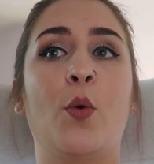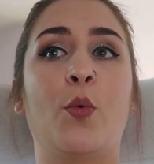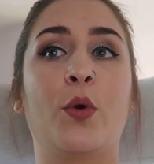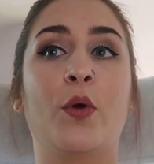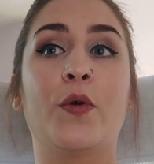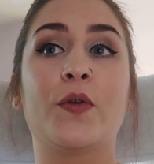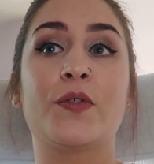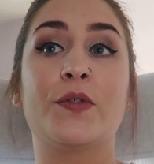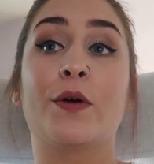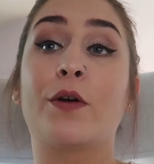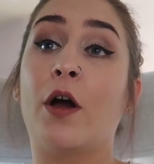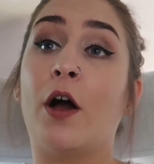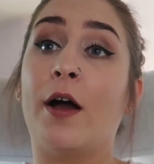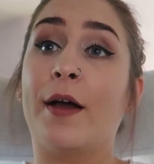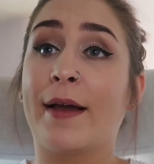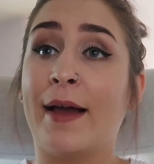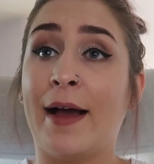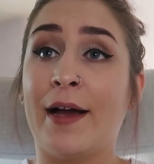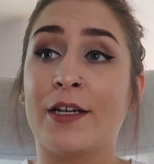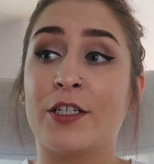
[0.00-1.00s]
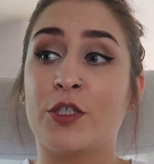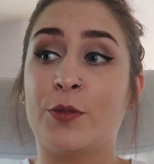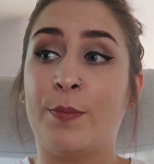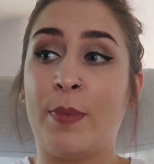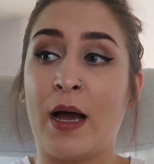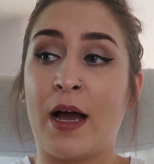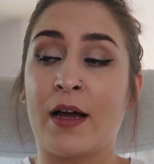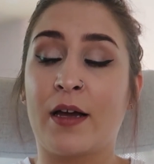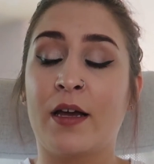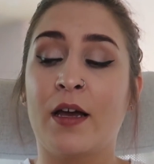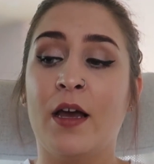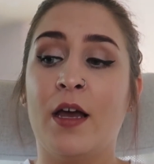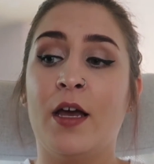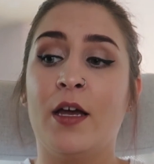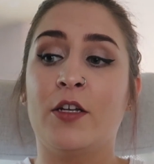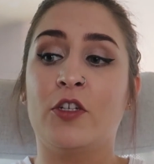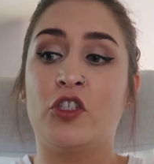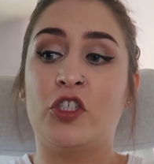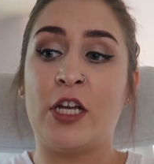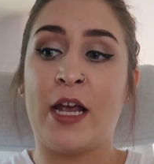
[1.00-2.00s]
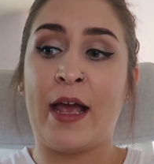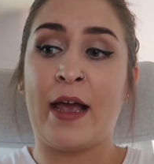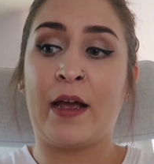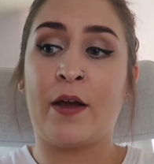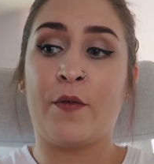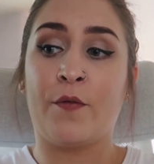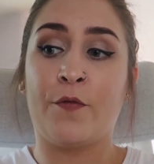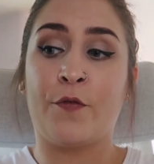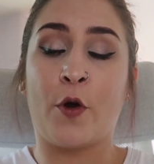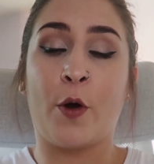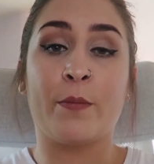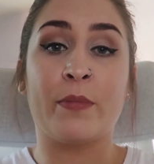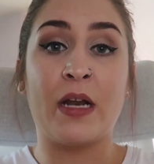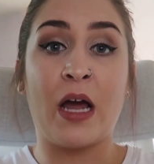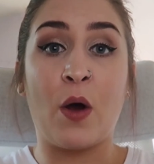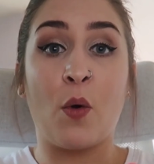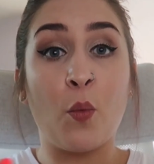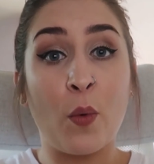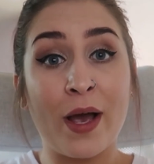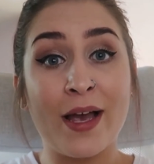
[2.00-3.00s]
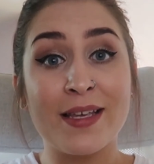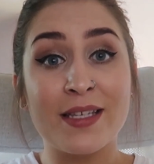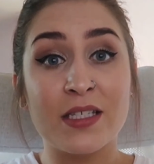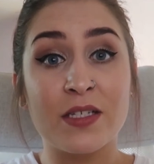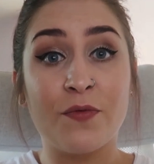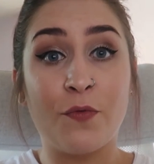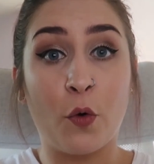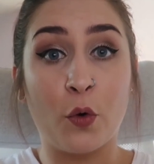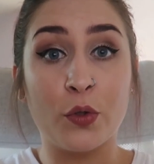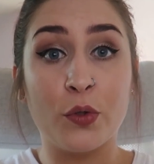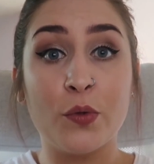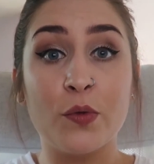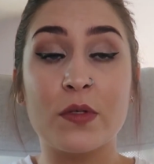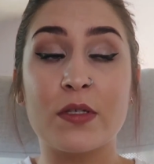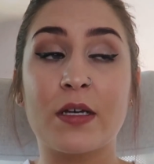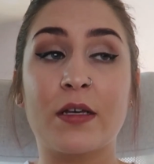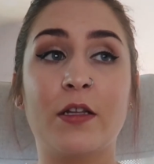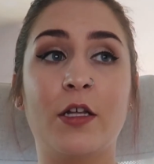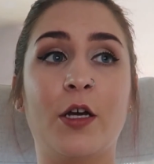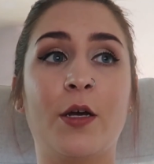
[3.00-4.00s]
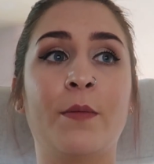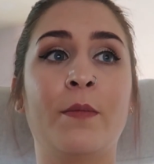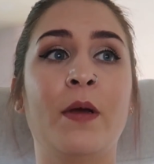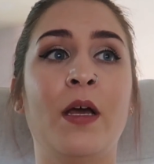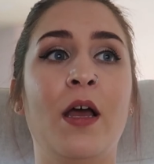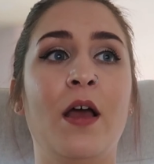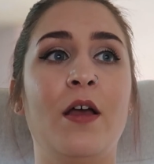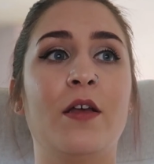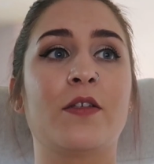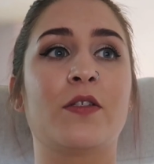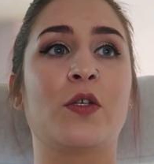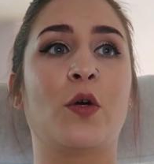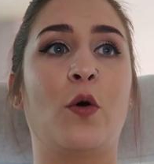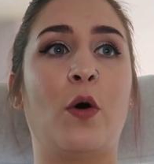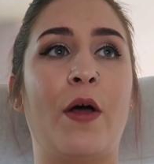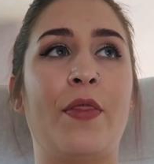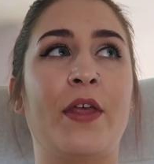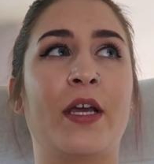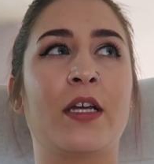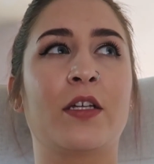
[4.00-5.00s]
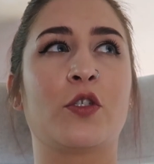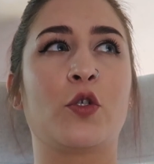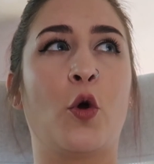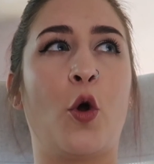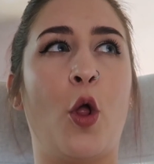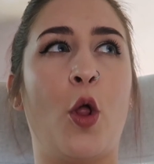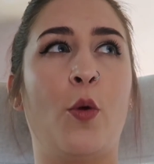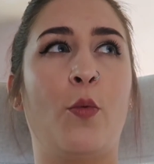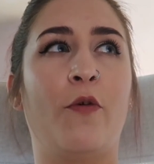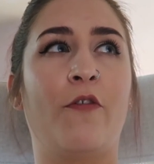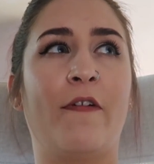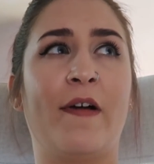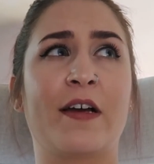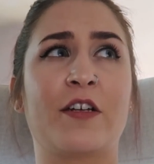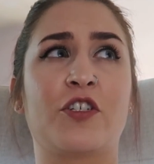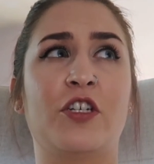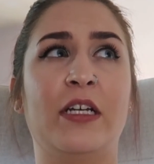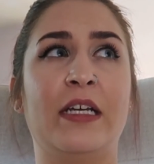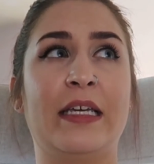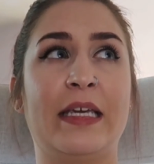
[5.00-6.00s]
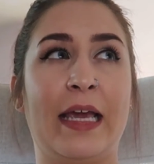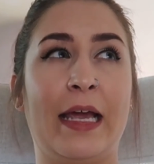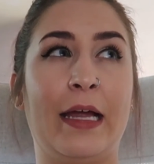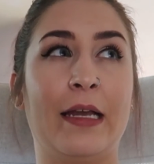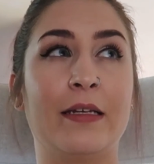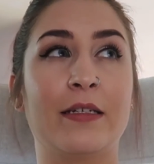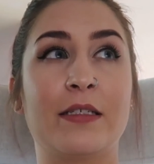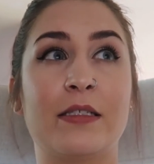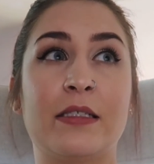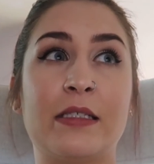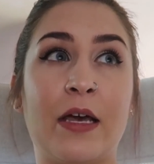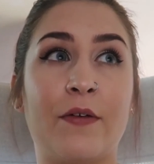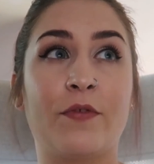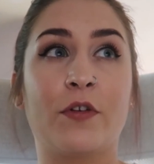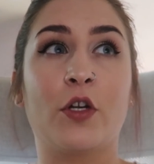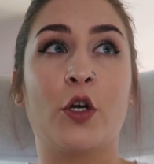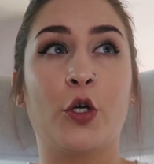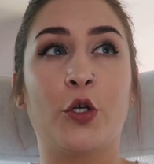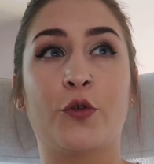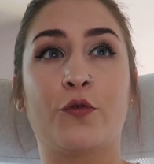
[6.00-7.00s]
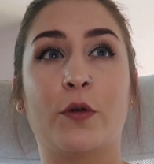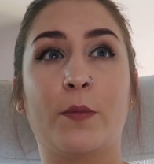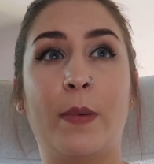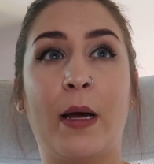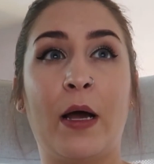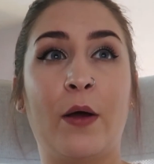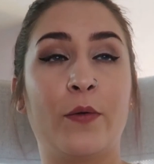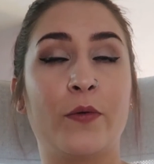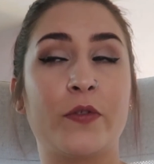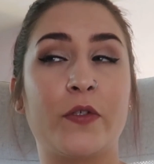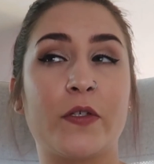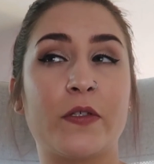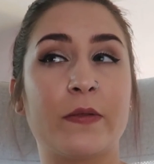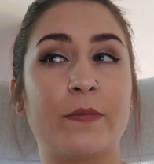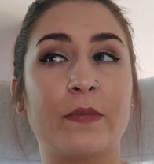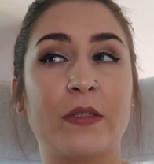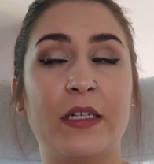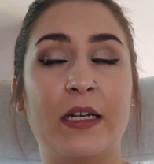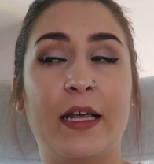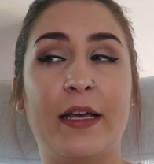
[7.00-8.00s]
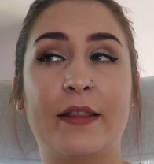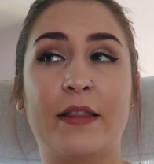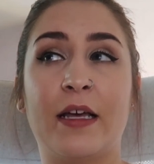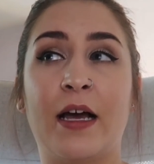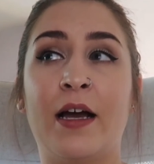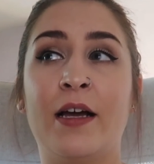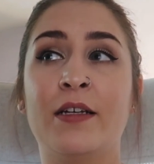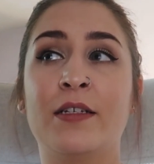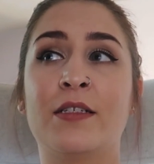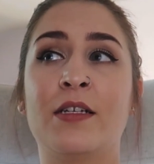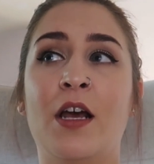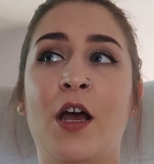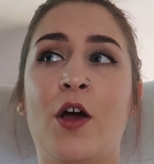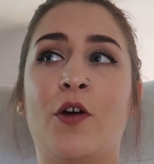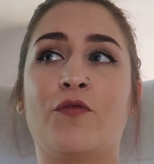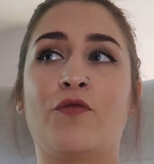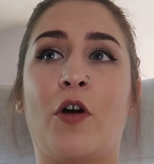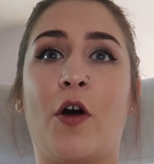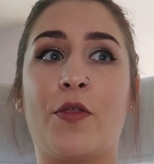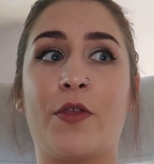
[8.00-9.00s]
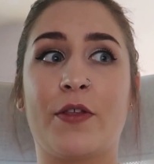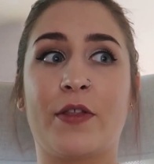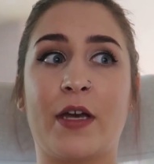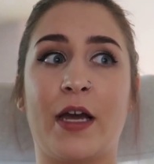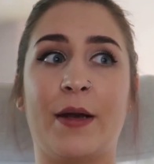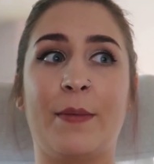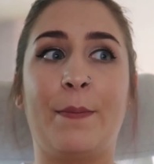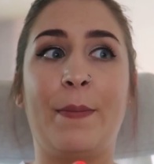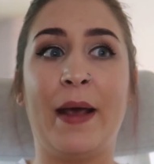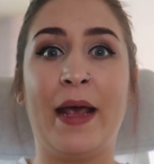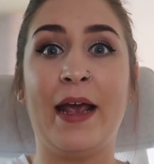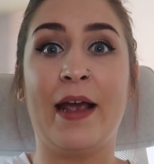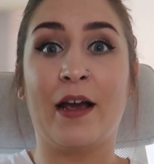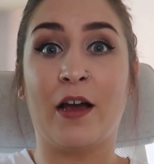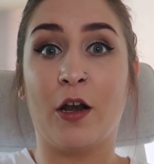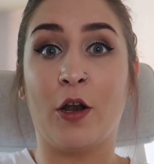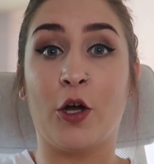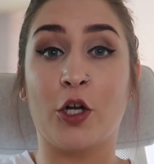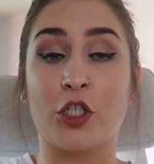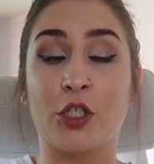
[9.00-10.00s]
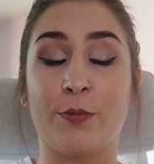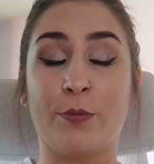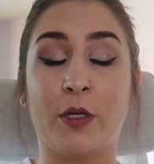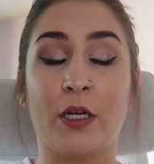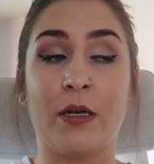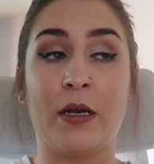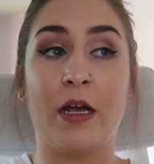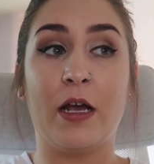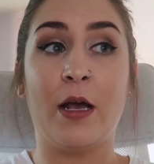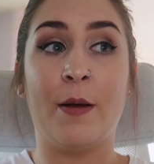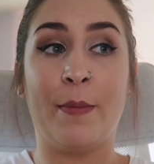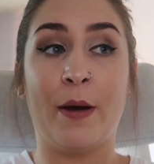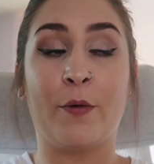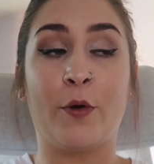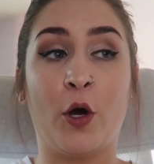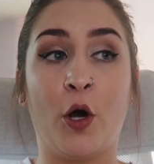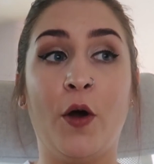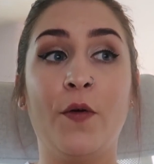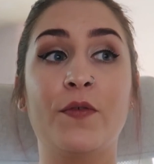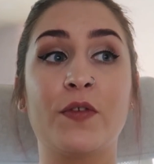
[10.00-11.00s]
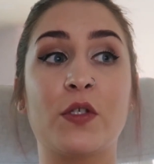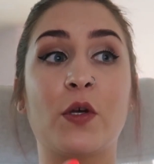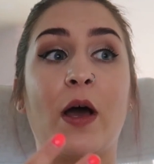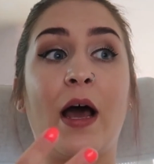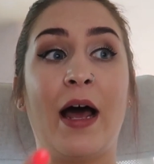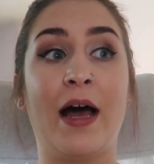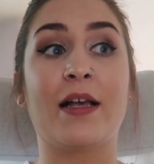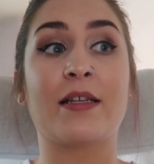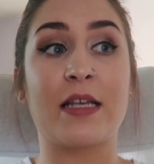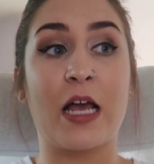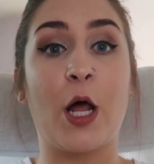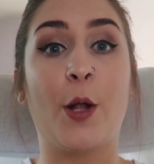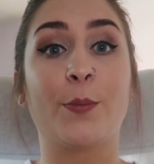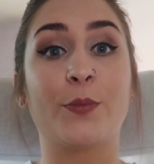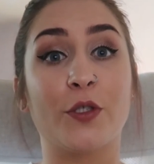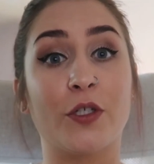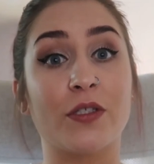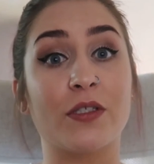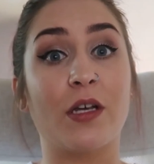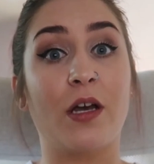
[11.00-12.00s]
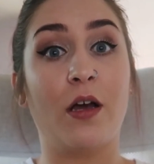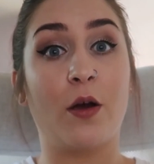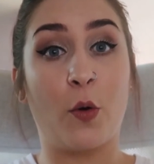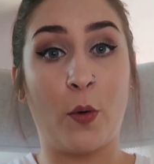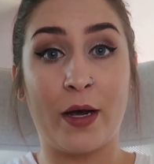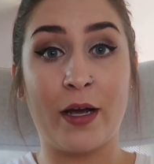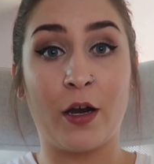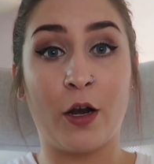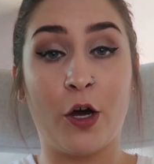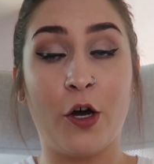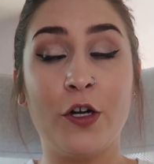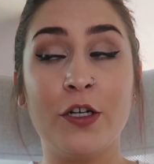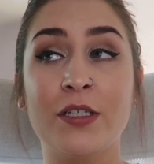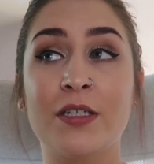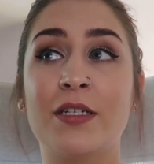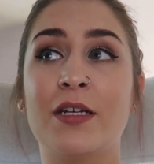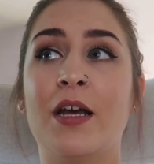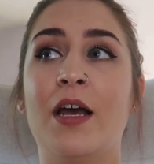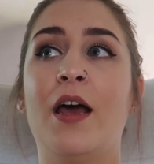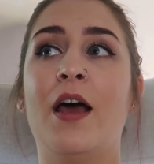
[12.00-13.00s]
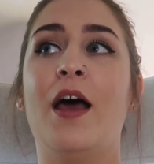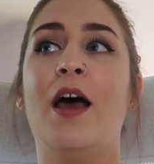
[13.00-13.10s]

We also got a cash back check from NatWest for using them, so I think in total we've actually gained £700 or something like that rather than paying a large amount off, so it has helped us quite a lot.